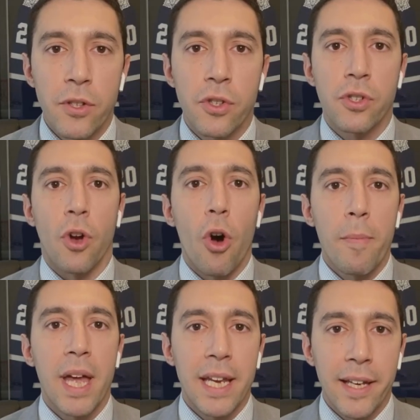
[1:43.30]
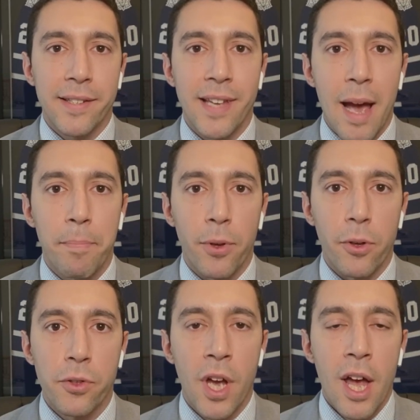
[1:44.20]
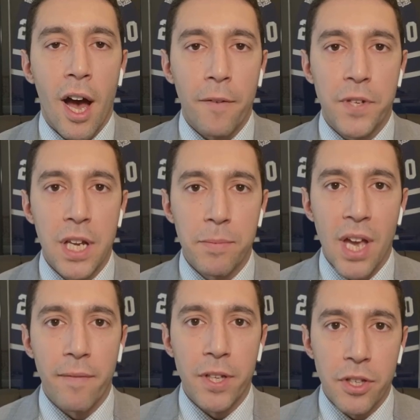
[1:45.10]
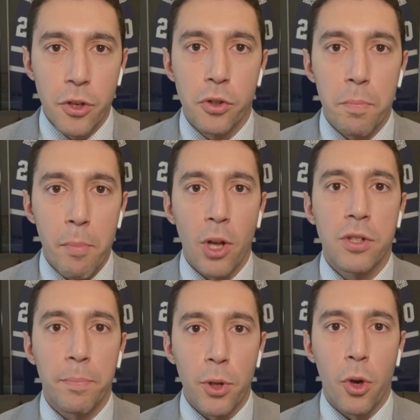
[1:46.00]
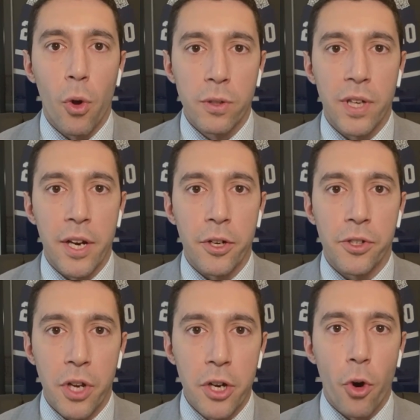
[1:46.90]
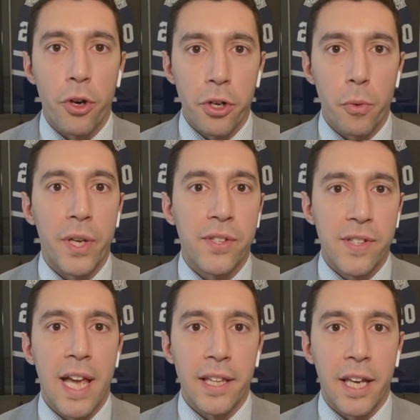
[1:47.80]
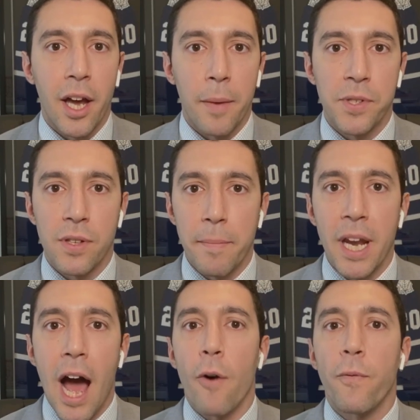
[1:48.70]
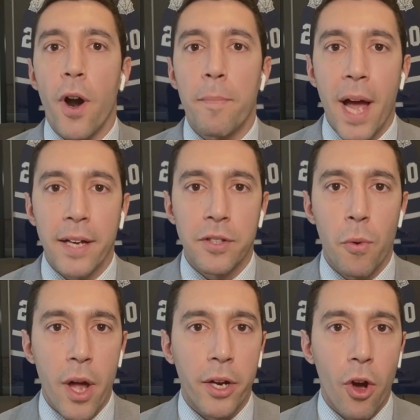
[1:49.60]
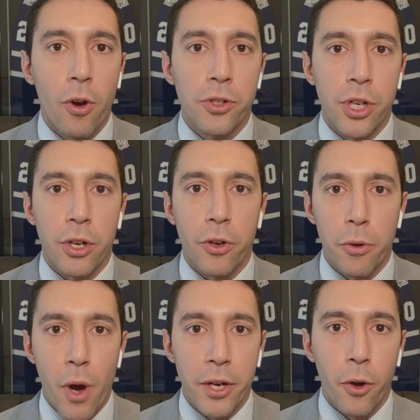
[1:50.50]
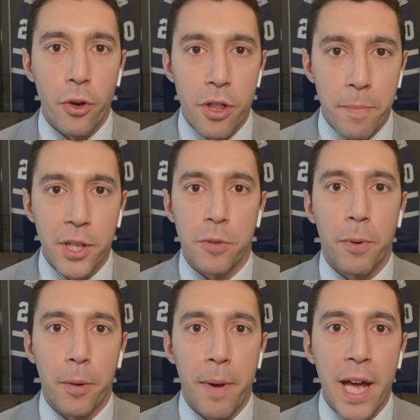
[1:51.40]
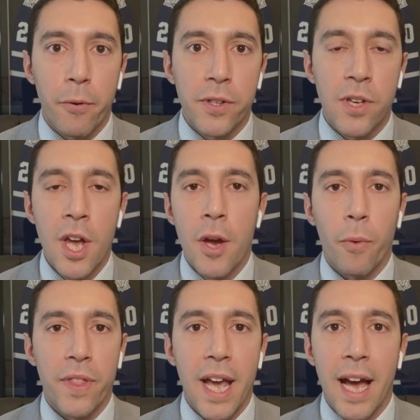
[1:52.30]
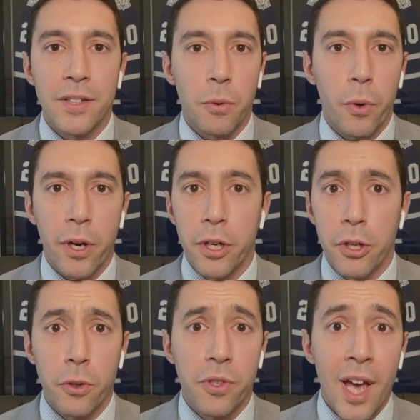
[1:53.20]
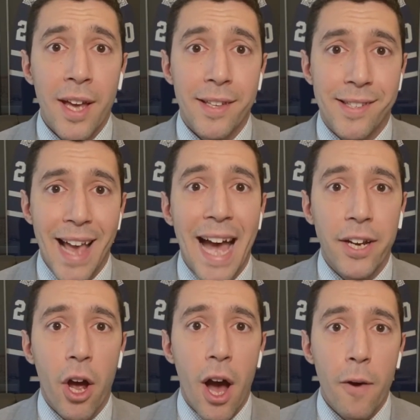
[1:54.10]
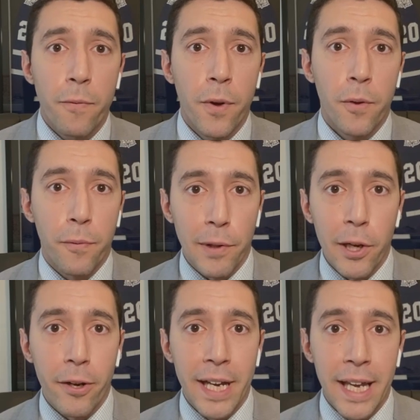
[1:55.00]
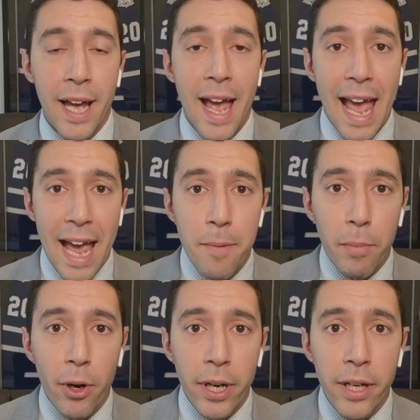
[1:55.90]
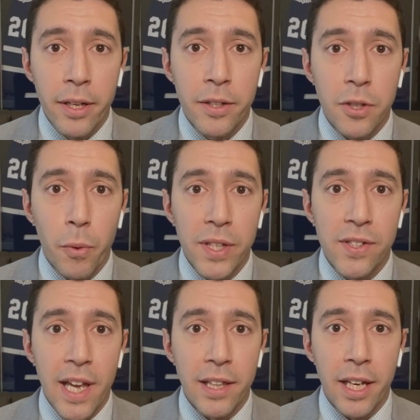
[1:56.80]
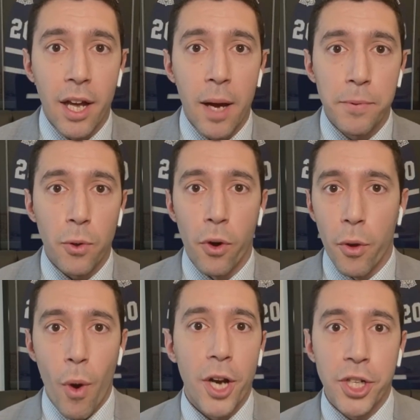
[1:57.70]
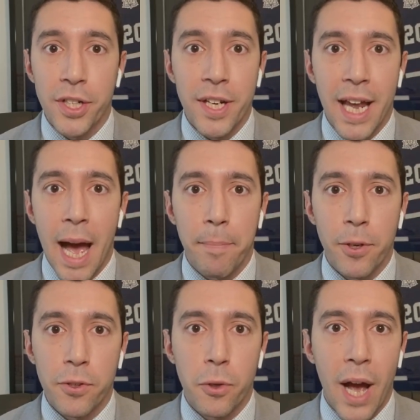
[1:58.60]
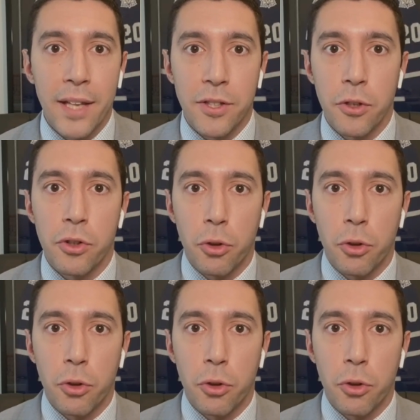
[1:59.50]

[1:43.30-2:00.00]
so many examples of teams having to use multiple goaltenders in order to win Stanley Cups. I mean, how far back do you want to go, Gino? You want to go to the Pittsburgh Penguins when they had to use Zatkov, Fleury, and Murray to win Stanley Cups? Or the Washington Capitals who had to use